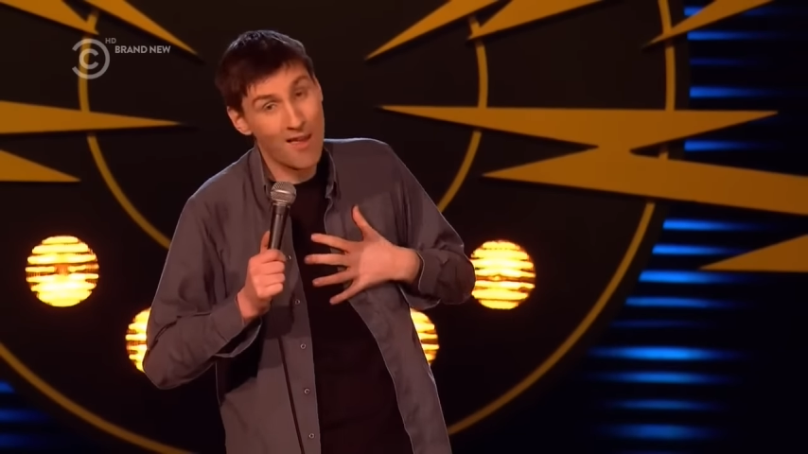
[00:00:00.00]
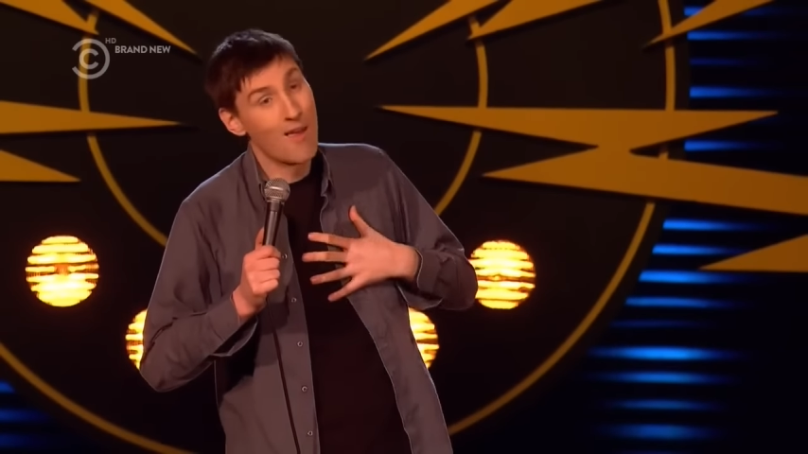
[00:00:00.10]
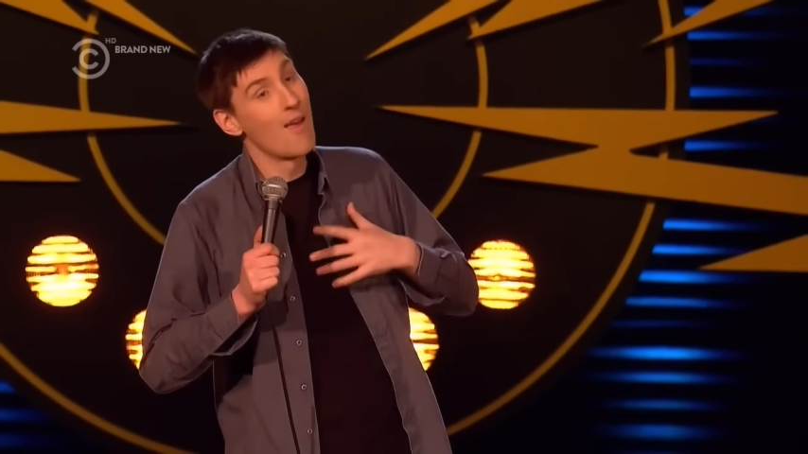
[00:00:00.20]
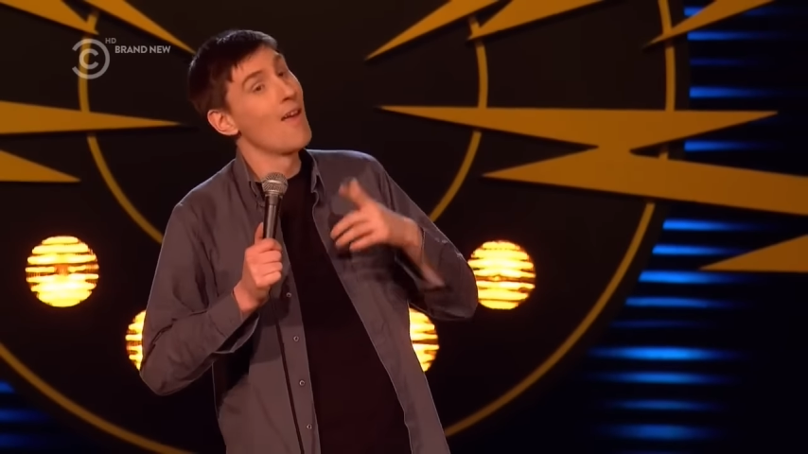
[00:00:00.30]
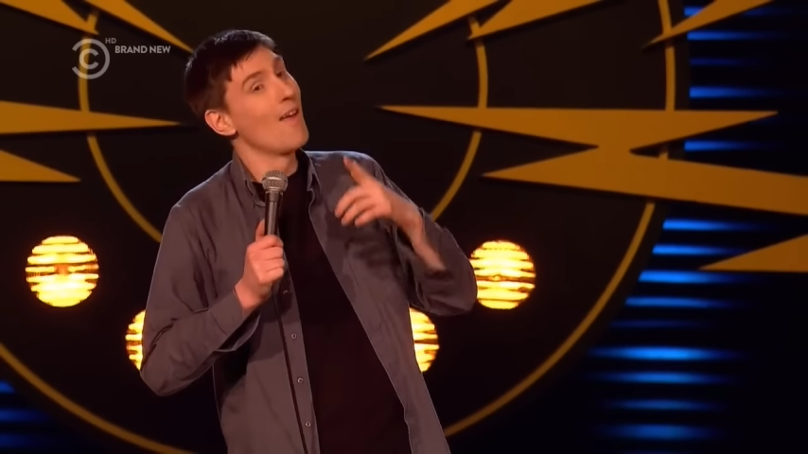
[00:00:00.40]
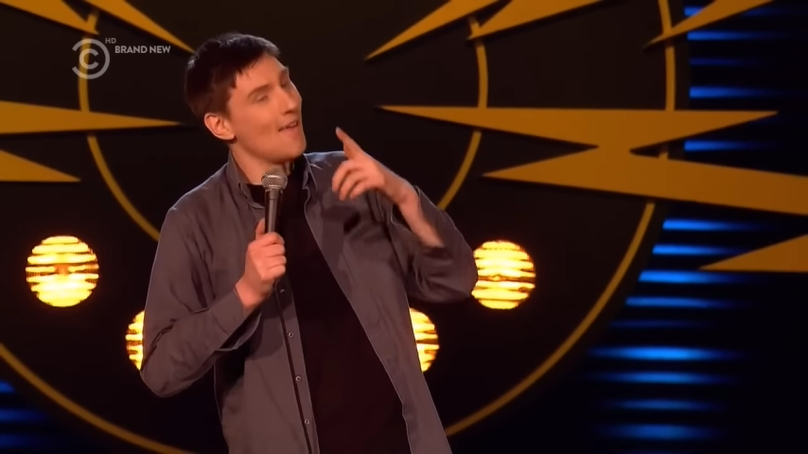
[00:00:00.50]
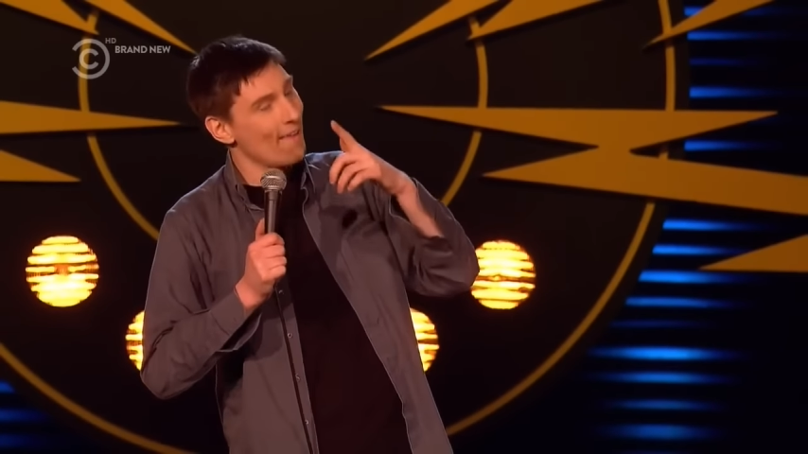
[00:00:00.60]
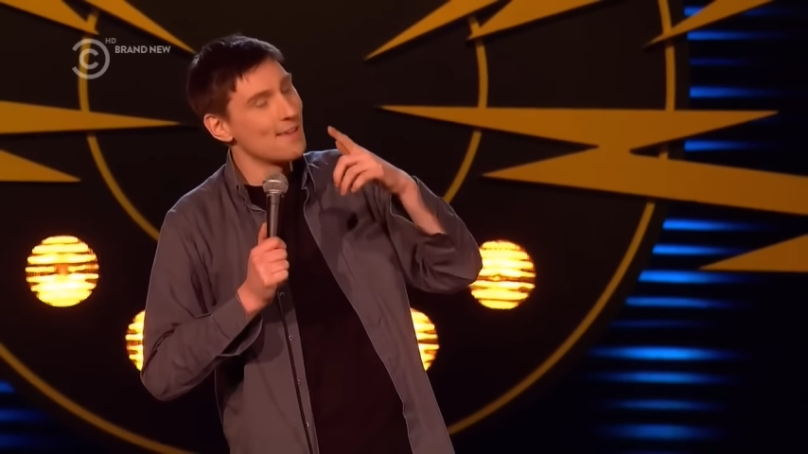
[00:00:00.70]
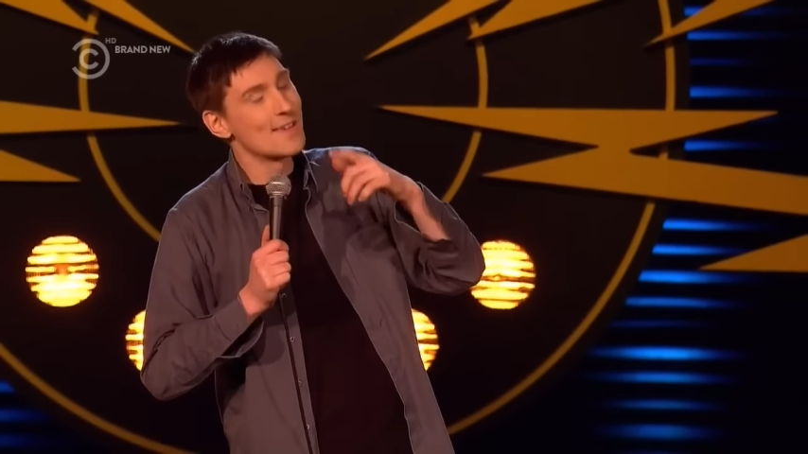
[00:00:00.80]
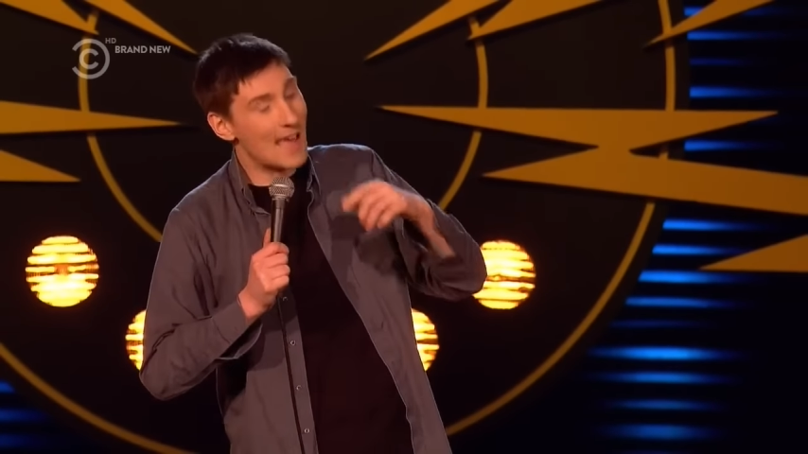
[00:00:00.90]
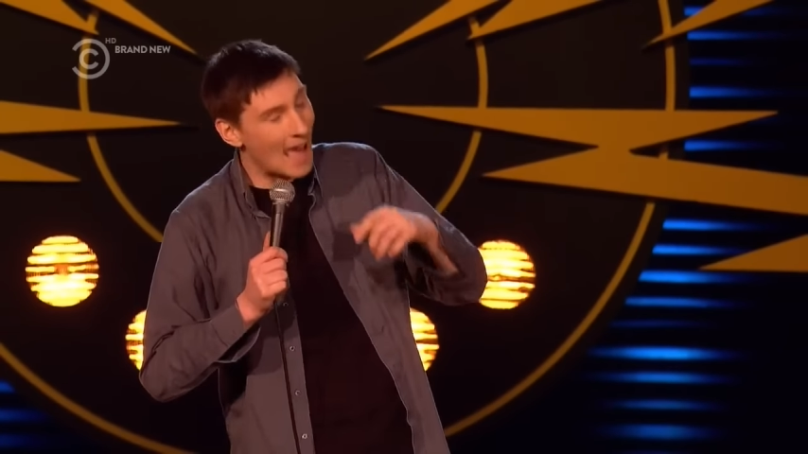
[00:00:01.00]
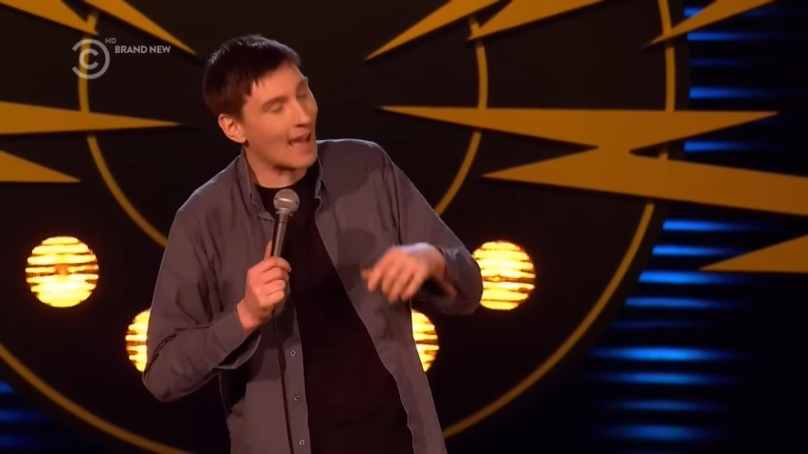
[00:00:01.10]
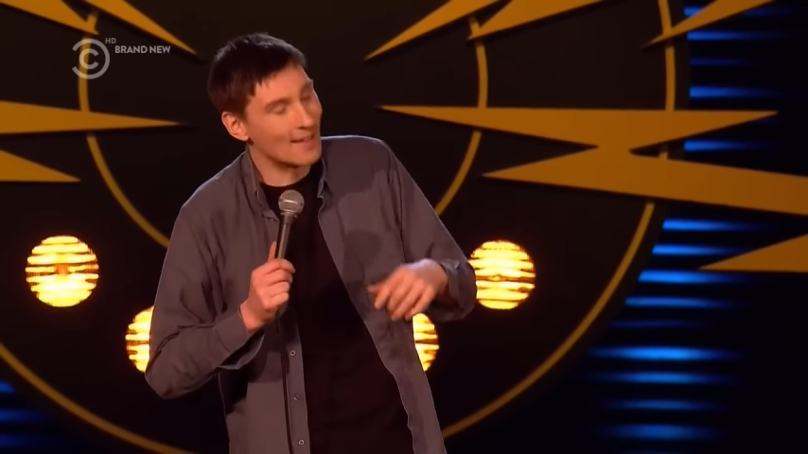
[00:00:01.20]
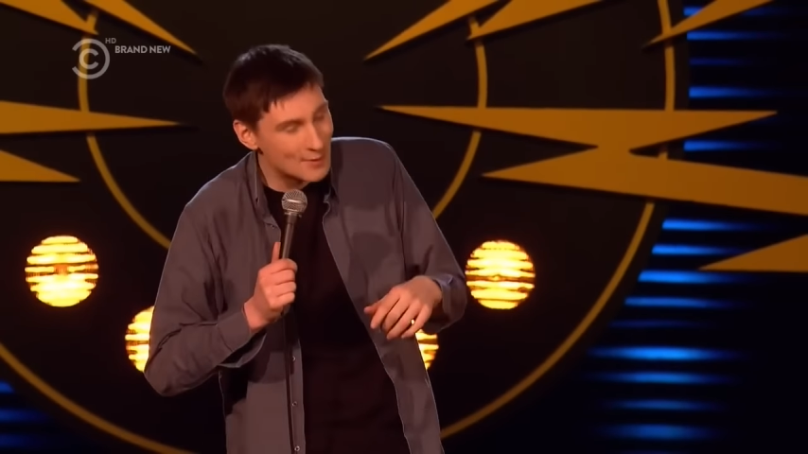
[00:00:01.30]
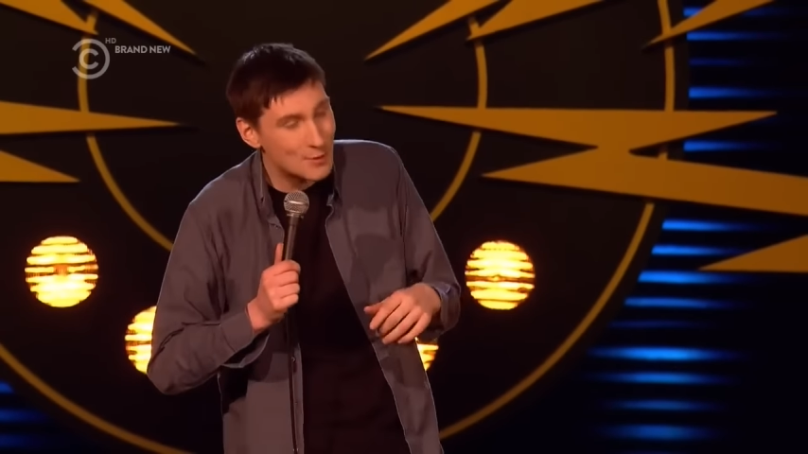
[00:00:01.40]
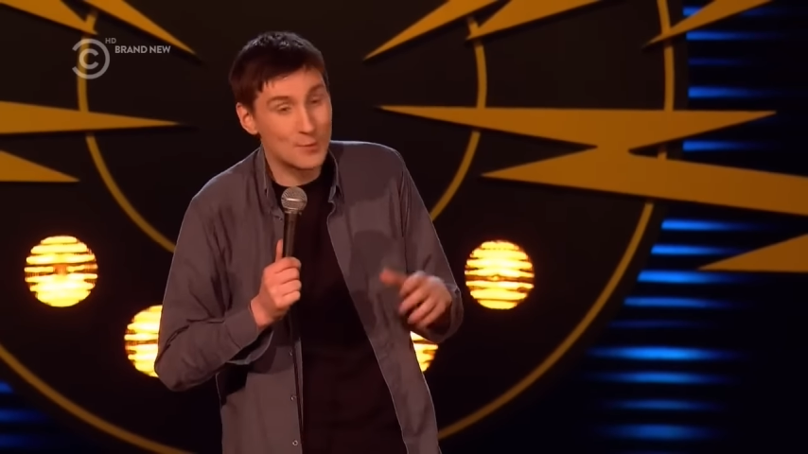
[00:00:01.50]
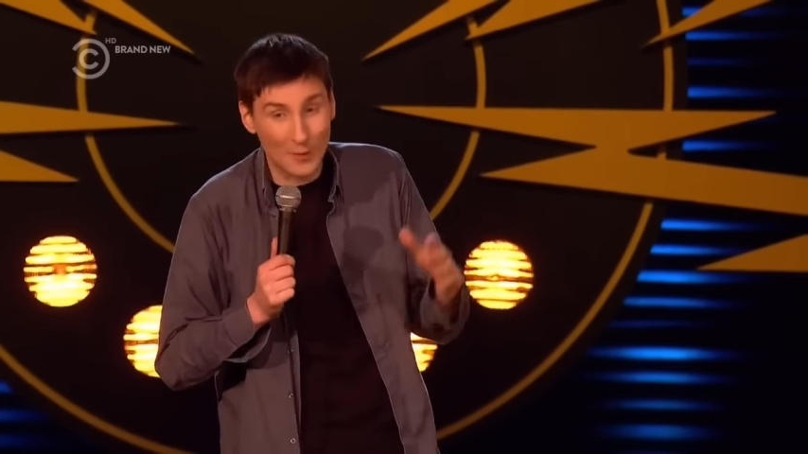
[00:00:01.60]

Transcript: yeah, it's